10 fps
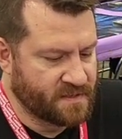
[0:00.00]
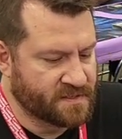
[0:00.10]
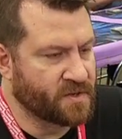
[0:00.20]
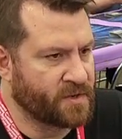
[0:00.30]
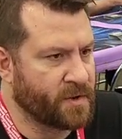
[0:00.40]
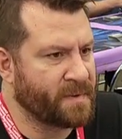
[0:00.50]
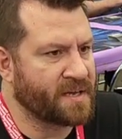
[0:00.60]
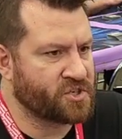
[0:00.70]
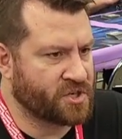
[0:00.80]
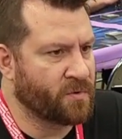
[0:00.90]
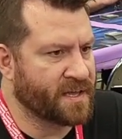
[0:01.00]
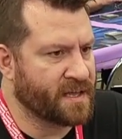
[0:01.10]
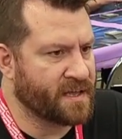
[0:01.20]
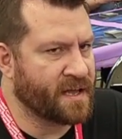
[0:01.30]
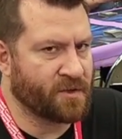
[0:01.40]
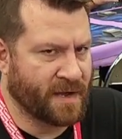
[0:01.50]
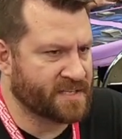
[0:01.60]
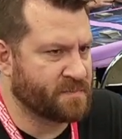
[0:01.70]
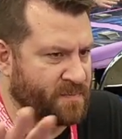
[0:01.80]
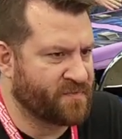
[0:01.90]
So I know I'm not showing it yet. You
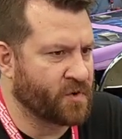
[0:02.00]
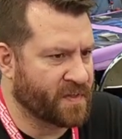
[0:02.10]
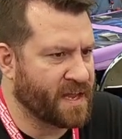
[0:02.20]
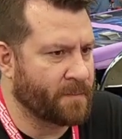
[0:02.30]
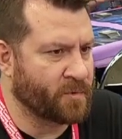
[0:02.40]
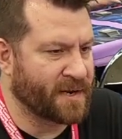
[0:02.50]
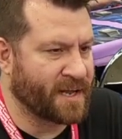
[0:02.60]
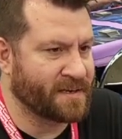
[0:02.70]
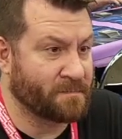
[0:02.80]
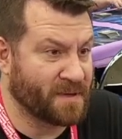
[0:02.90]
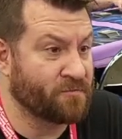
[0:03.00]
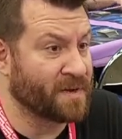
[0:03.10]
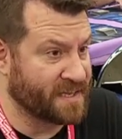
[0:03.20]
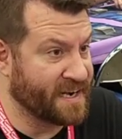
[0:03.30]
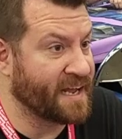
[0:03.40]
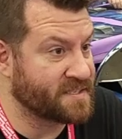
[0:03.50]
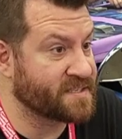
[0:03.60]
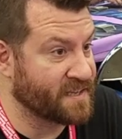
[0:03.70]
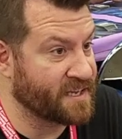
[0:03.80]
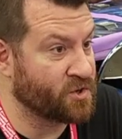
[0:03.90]
asked me before the camera went on to be really nice
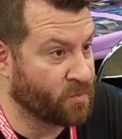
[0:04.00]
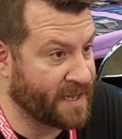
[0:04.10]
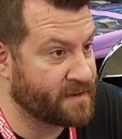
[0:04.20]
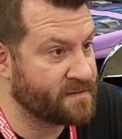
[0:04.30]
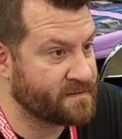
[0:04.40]
and let you win.